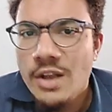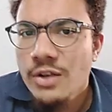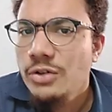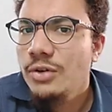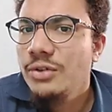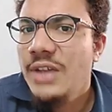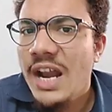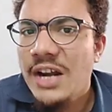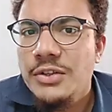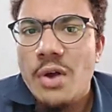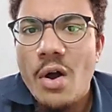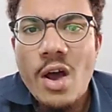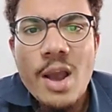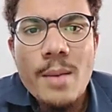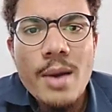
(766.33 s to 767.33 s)
So that's
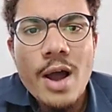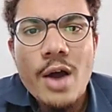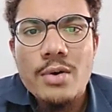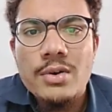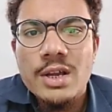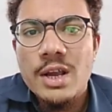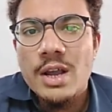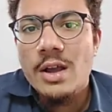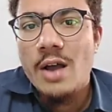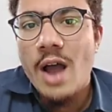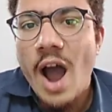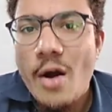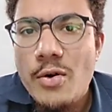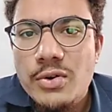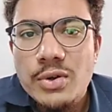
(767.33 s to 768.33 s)
all about
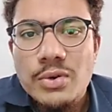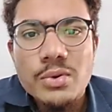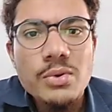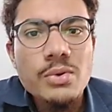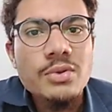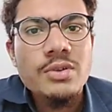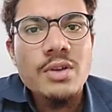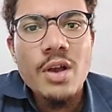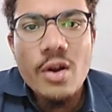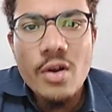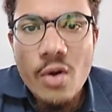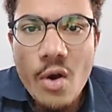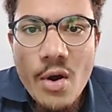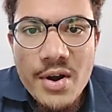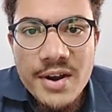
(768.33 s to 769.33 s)
how to use
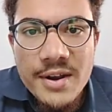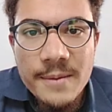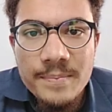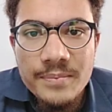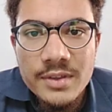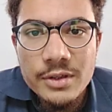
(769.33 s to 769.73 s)
could.